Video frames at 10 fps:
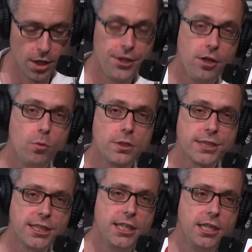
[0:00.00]
you will
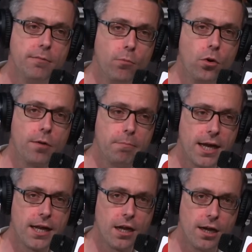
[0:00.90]
see more
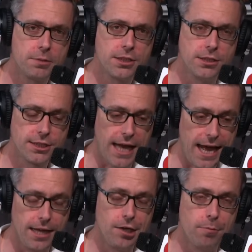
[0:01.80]
betting options
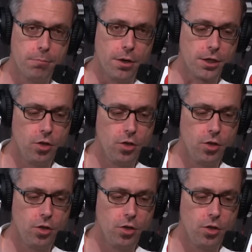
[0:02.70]
at your book.